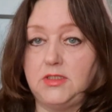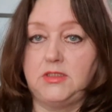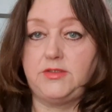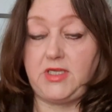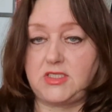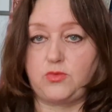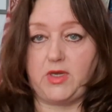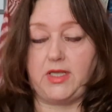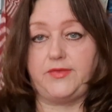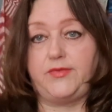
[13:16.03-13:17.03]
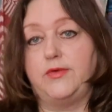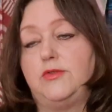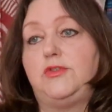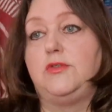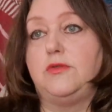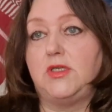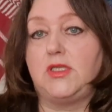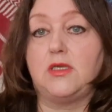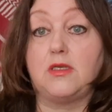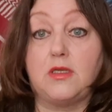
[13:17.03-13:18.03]
and that's what I told you
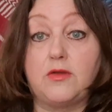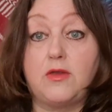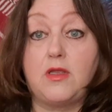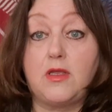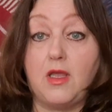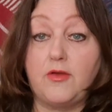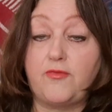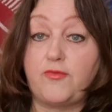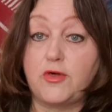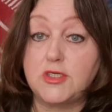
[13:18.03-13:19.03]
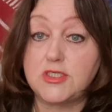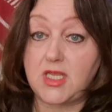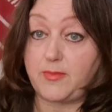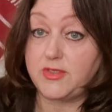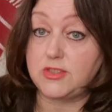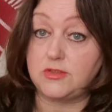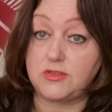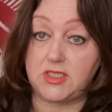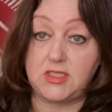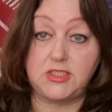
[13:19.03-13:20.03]
in the first
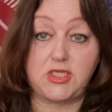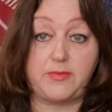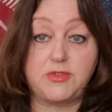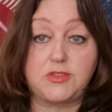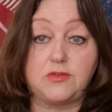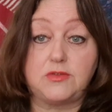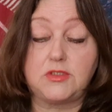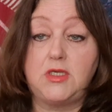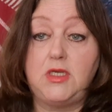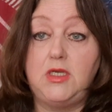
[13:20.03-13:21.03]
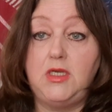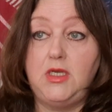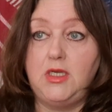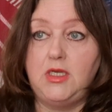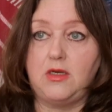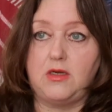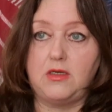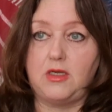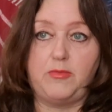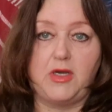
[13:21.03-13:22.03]
episode, English episode,
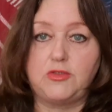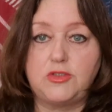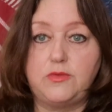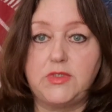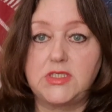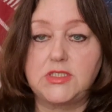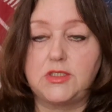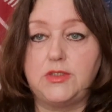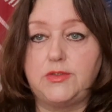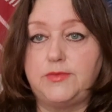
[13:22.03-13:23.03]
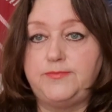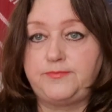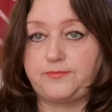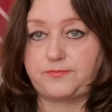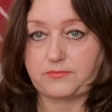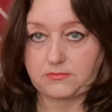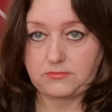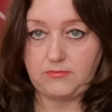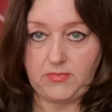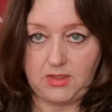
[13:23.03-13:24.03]
about 2 weeks ago.
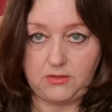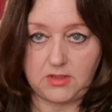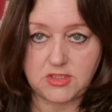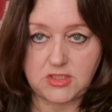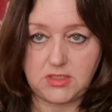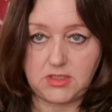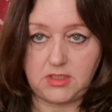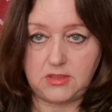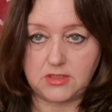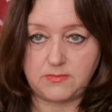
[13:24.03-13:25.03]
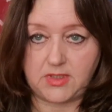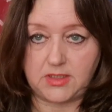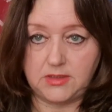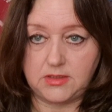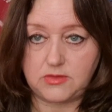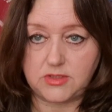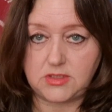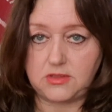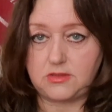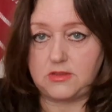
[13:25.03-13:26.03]
You can see it. Here's my
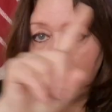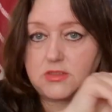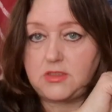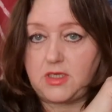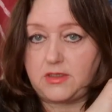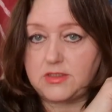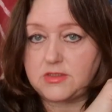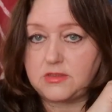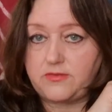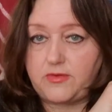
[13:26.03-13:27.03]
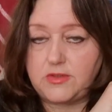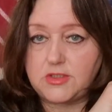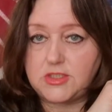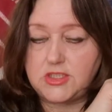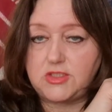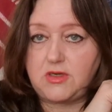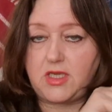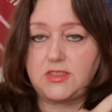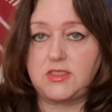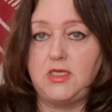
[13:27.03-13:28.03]
twist and turns. There is the Vertices
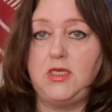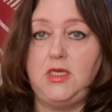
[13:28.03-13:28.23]
Unite,